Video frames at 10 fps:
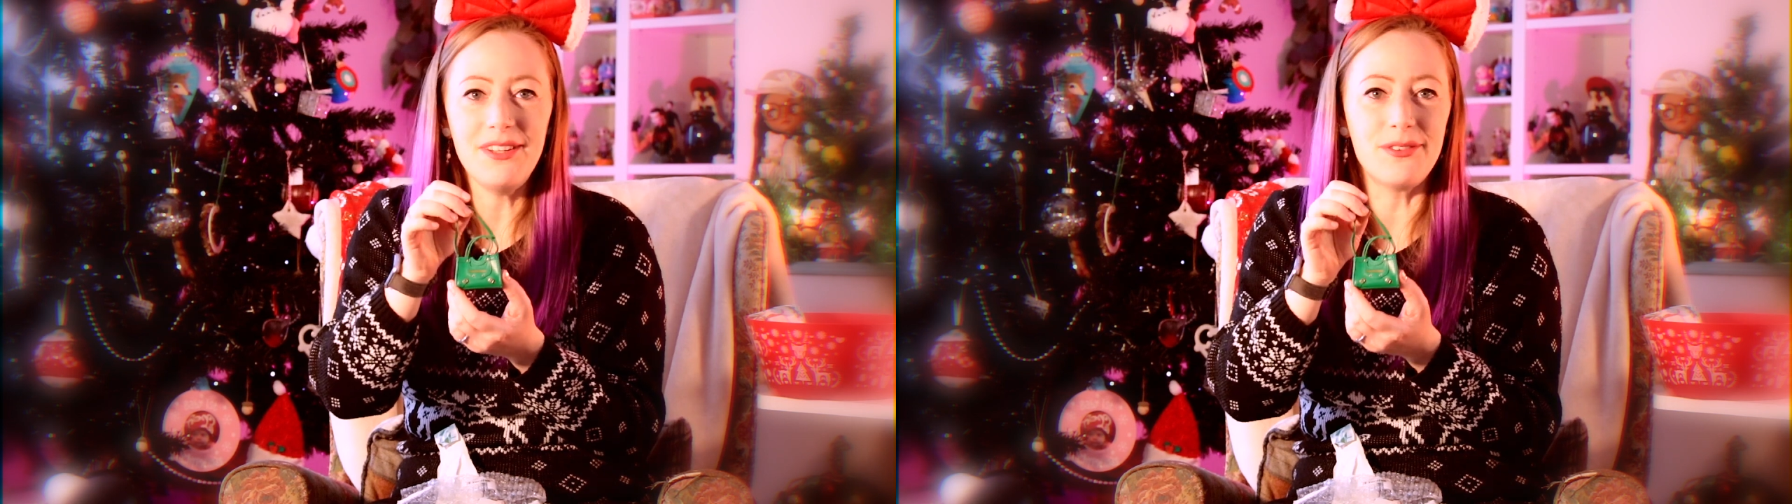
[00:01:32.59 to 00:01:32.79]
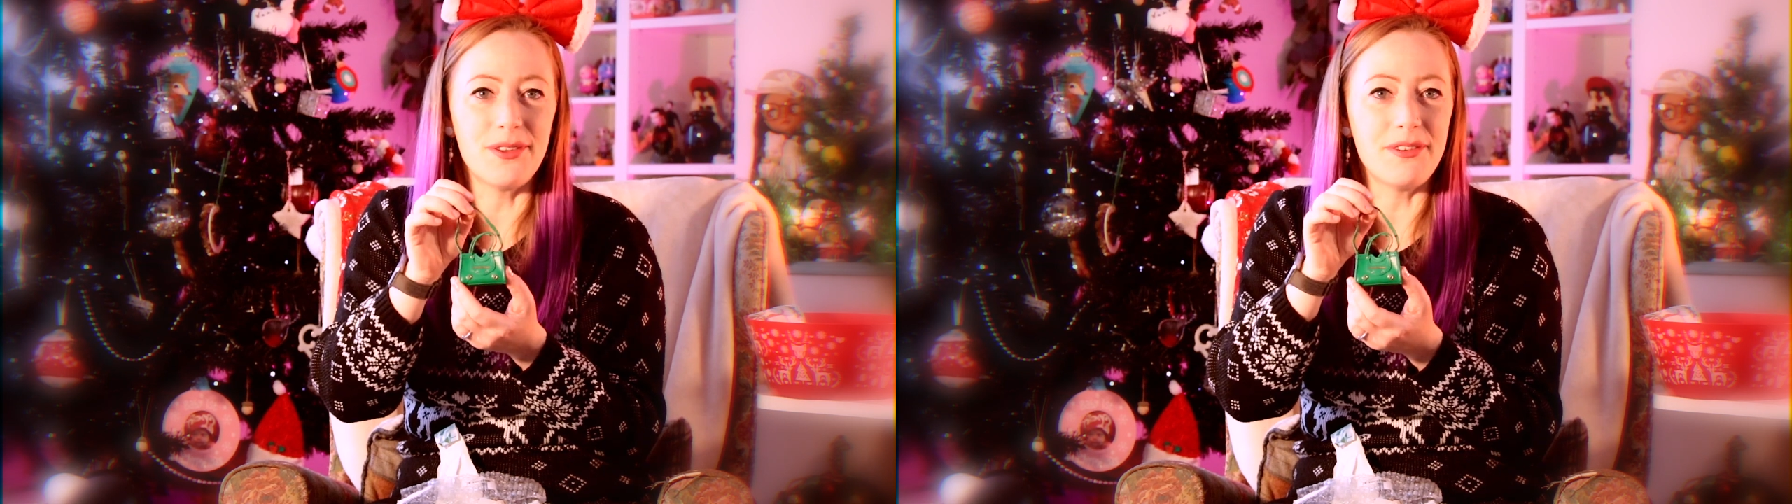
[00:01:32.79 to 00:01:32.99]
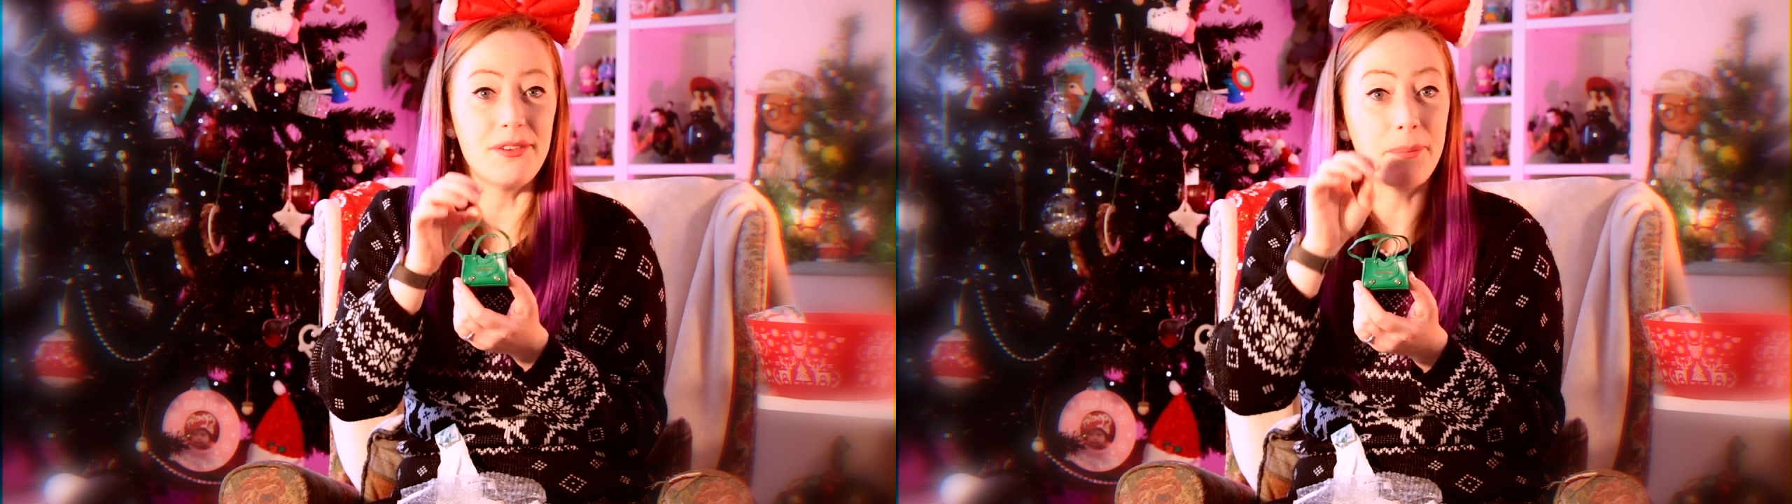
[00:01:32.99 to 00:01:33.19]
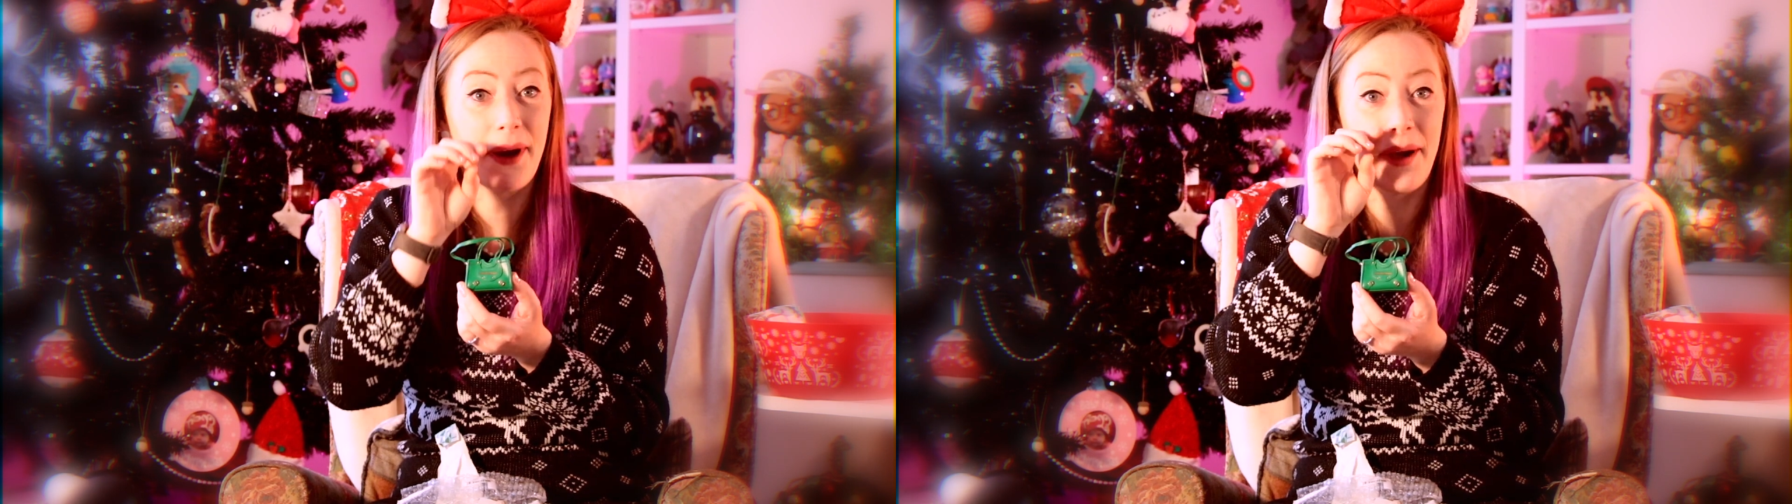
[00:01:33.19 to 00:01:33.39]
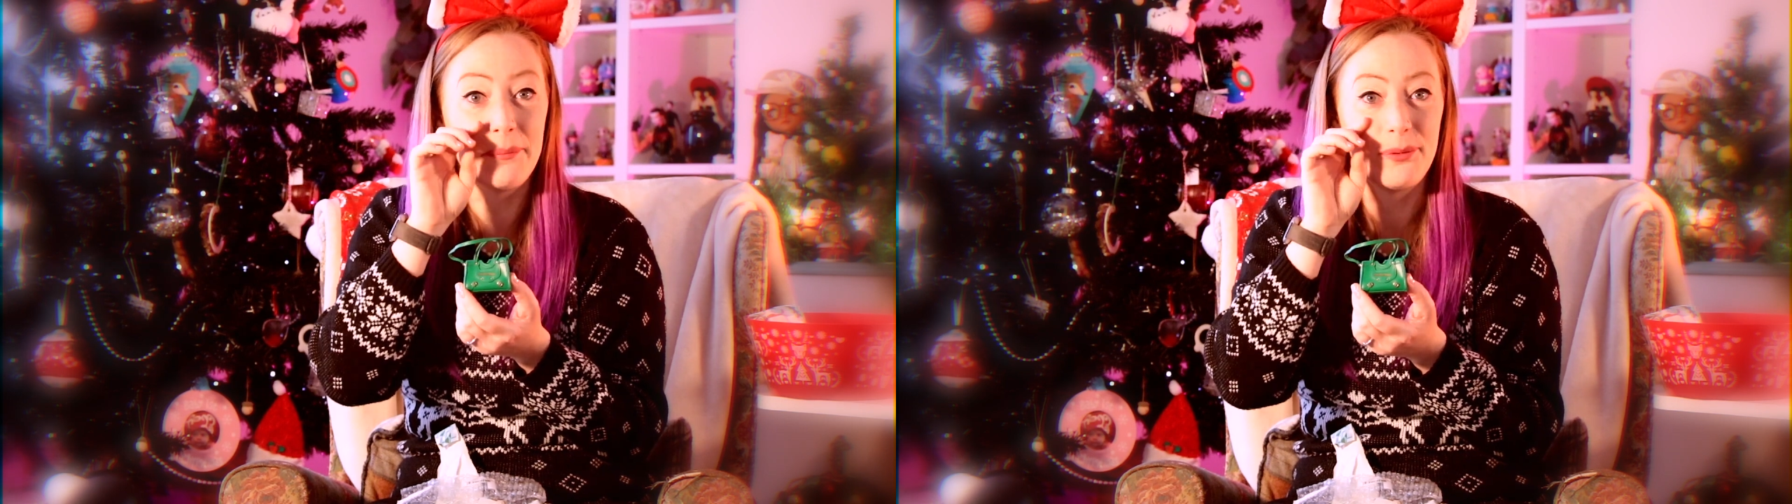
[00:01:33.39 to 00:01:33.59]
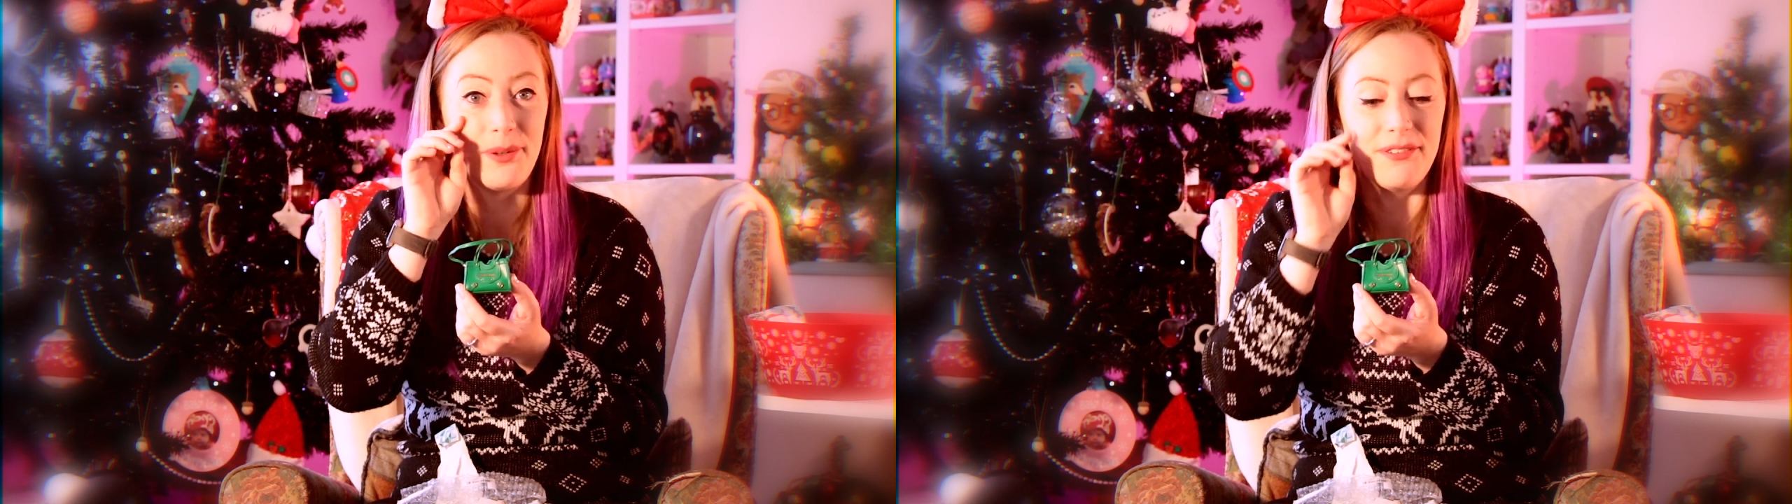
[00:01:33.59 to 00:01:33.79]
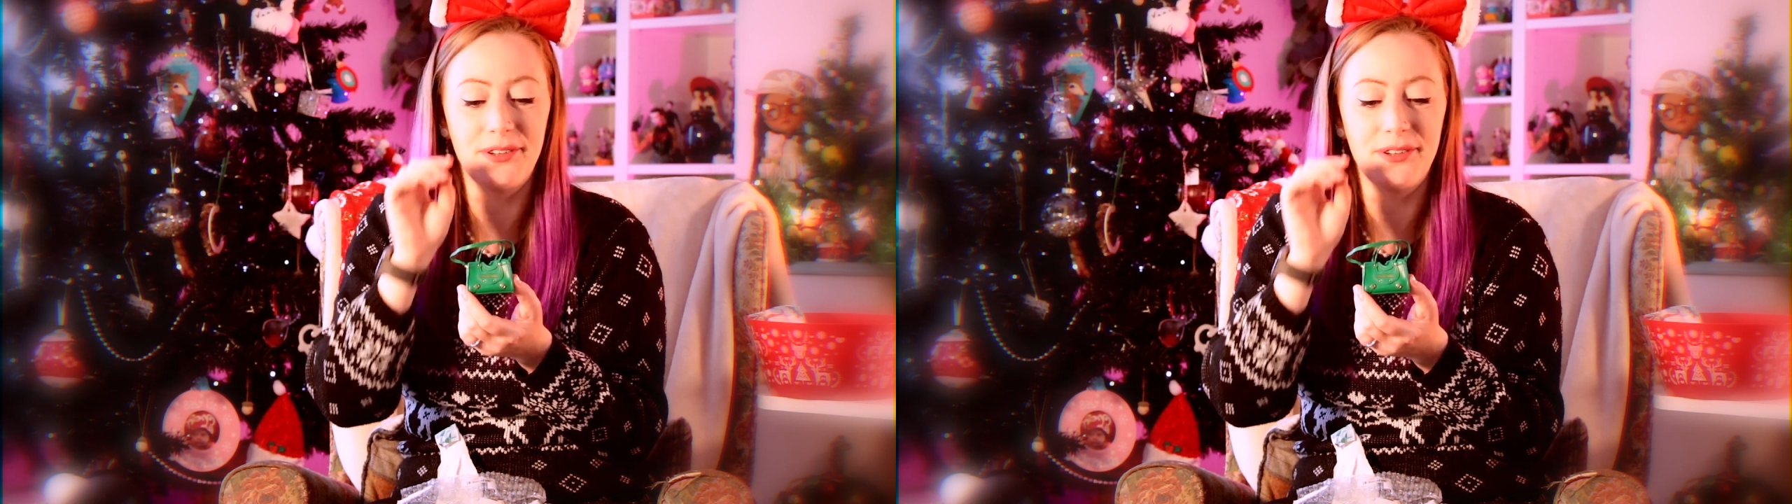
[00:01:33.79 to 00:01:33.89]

So this is perhaps one of